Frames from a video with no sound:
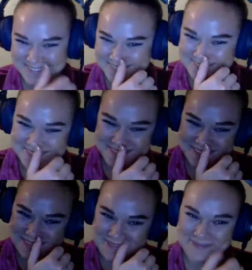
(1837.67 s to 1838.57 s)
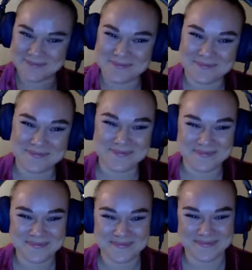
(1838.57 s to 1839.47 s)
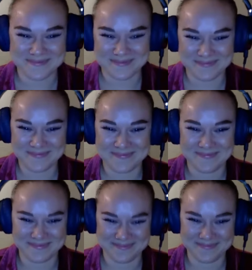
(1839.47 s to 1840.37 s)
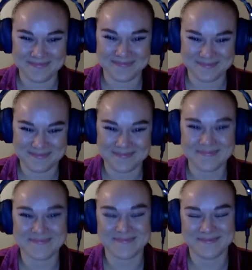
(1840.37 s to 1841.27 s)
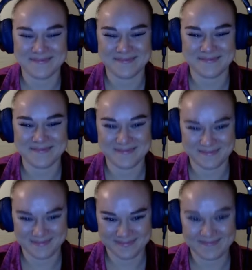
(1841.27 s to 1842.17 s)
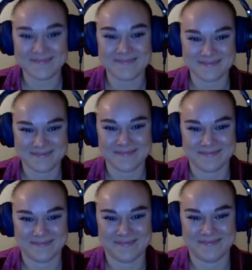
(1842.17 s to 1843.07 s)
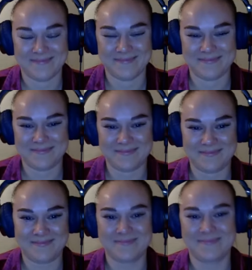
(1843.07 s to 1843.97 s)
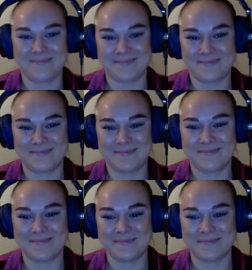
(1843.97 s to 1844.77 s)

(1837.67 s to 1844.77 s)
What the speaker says: (silent)